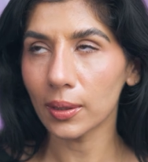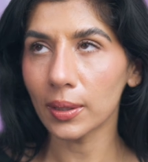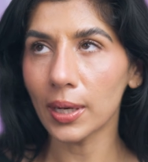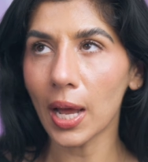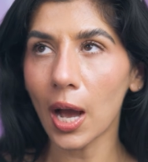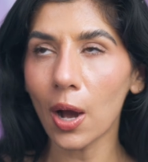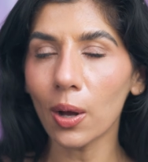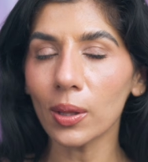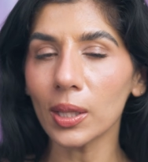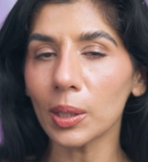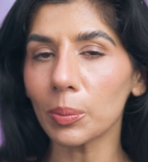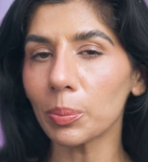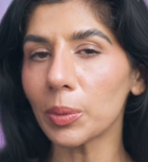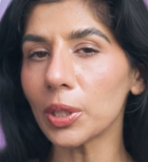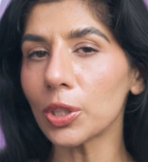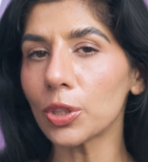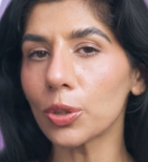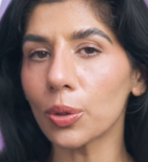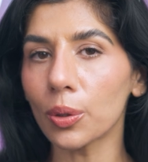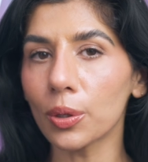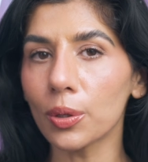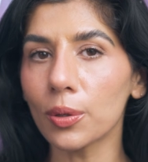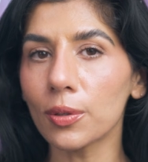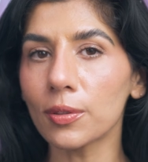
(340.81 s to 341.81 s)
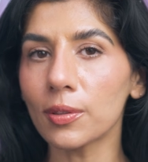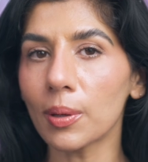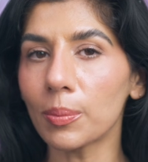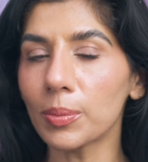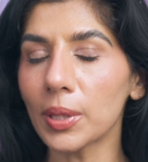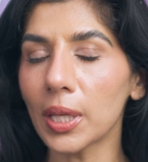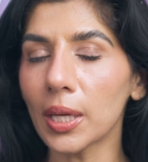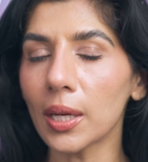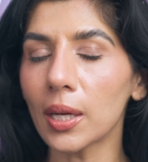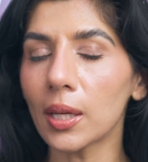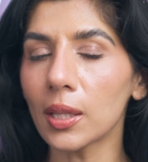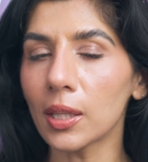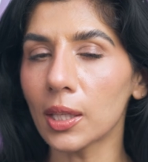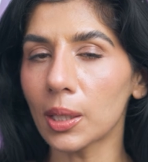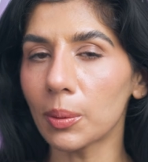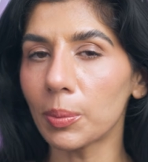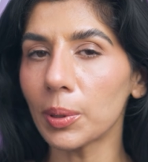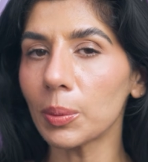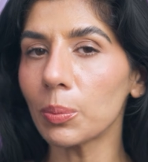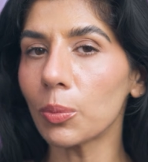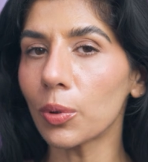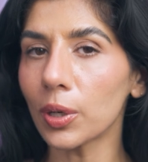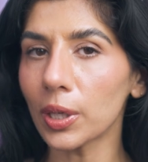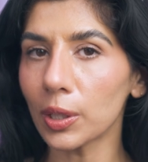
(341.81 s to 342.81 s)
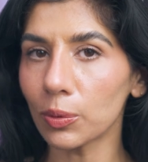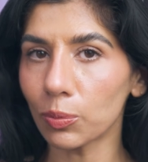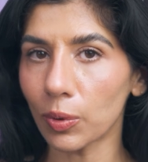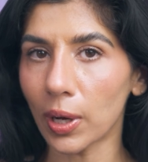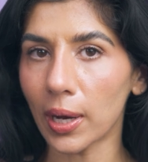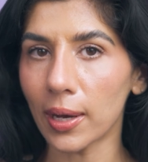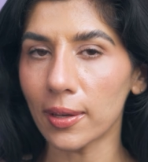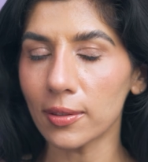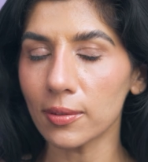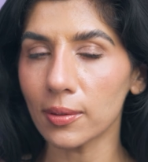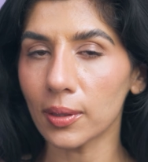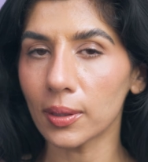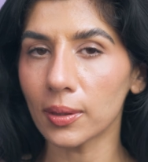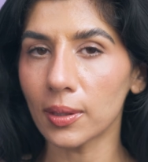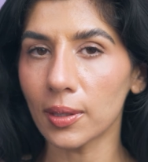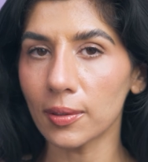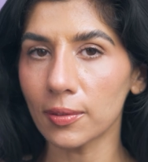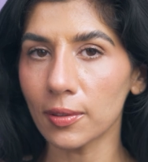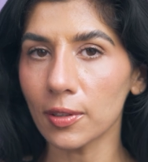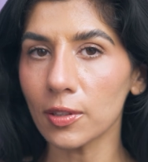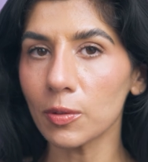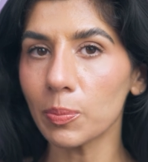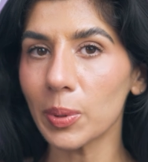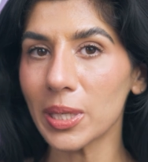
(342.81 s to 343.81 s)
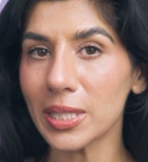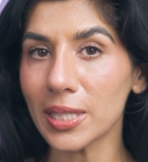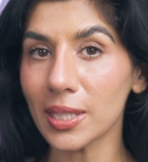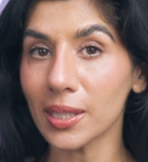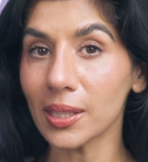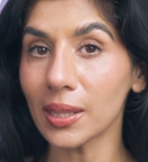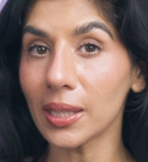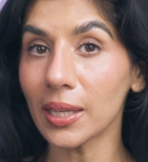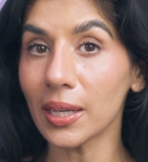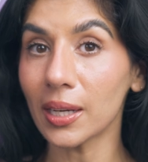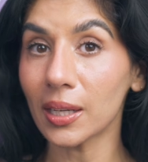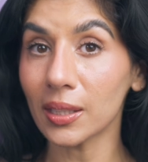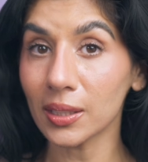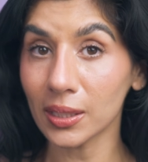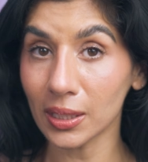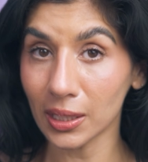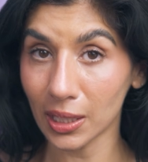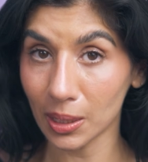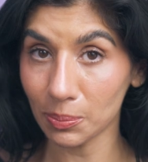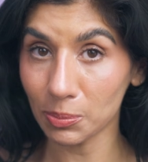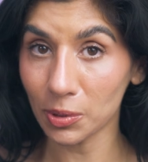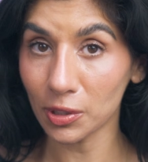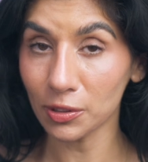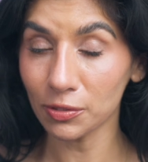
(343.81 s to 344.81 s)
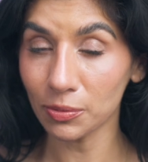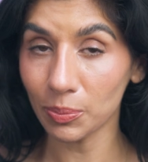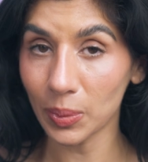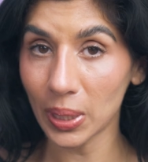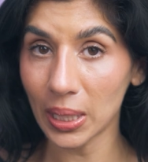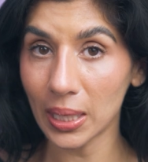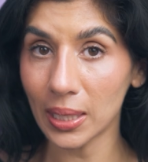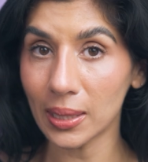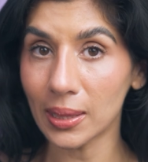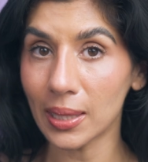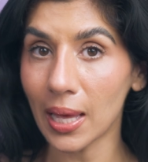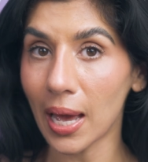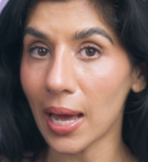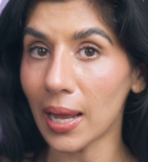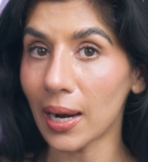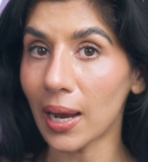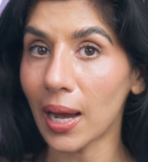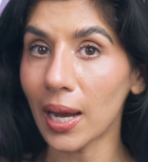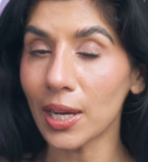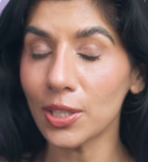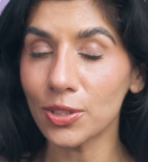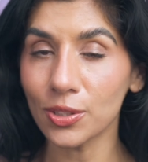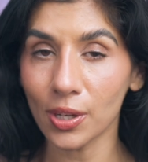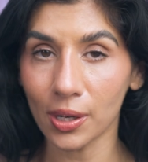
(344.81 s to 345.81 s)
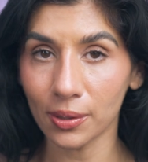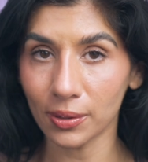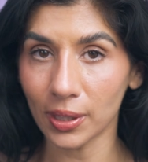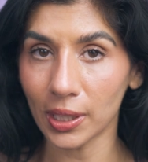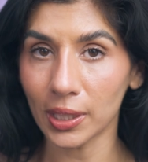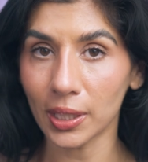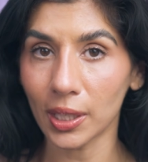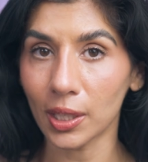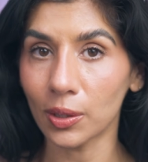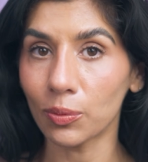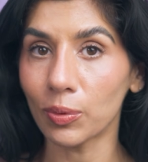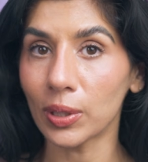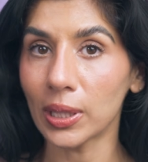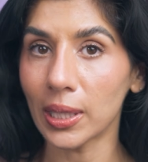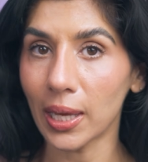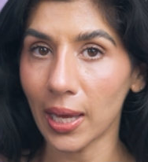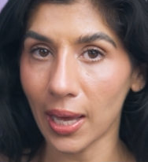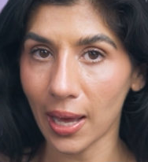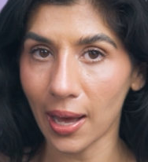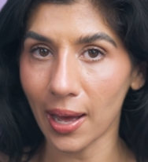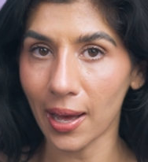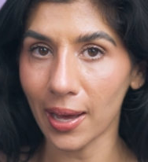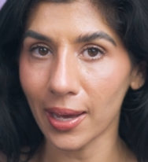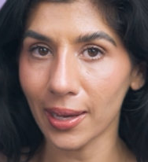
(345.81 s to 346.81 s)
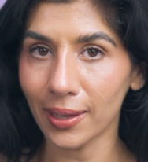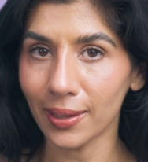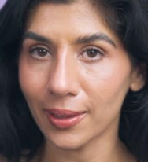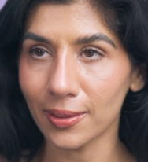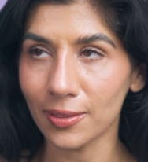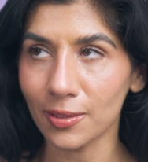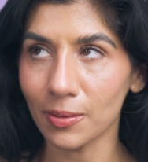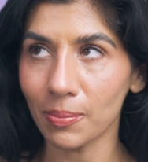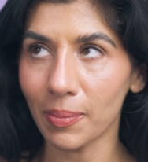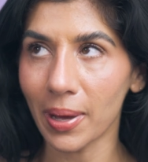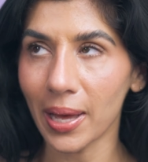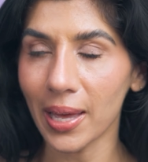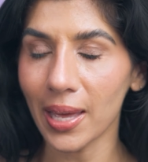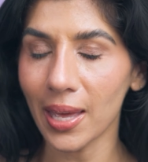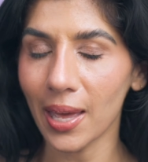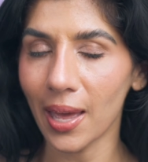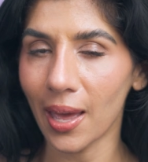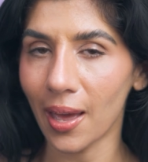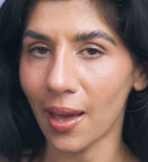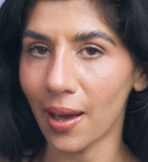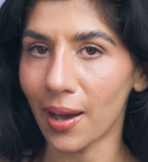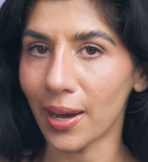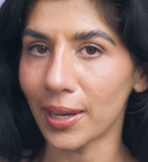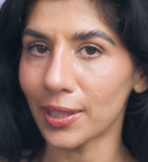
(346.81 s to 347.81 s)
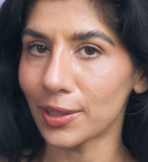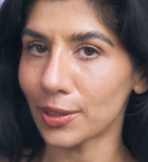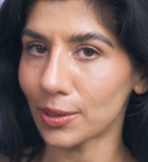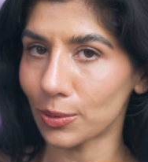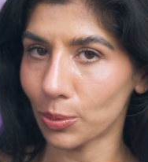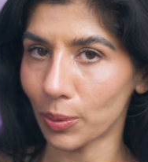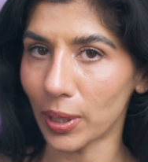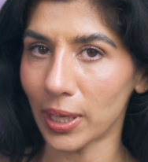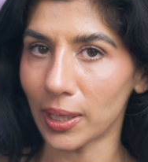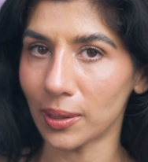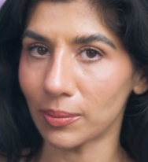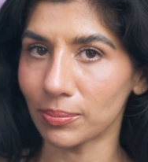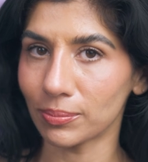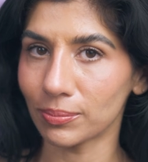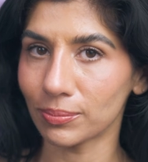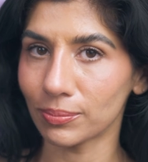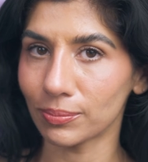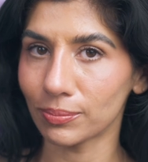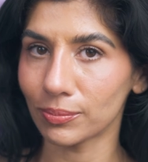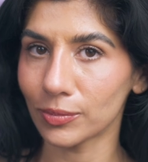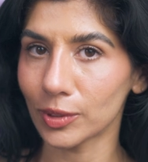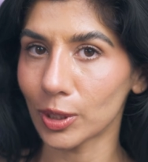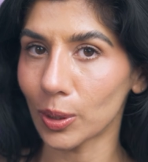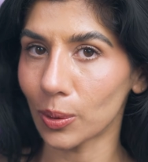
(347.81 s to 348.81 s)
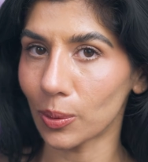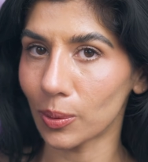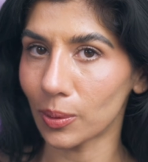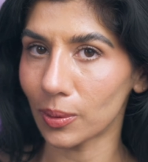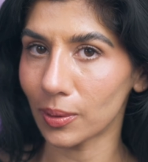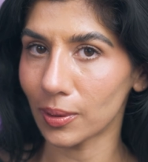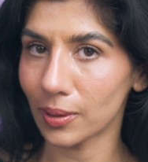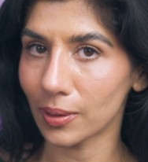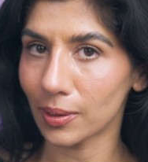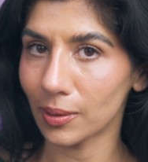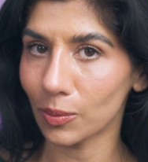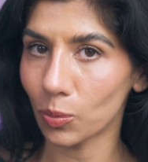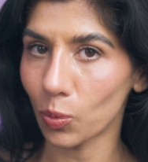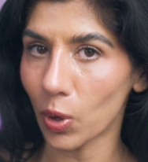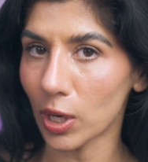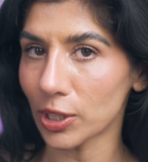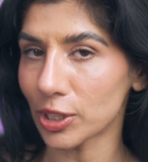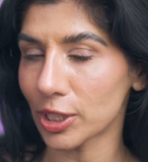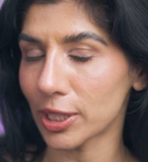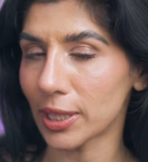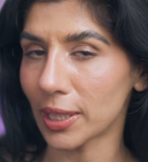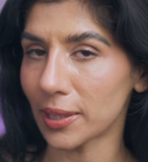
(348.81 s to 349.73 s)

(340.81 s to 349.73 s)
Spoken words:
Now let me show you something a little bit more advanced. This is basically a clip of me that I generated with AI. It's my AI twin. So watch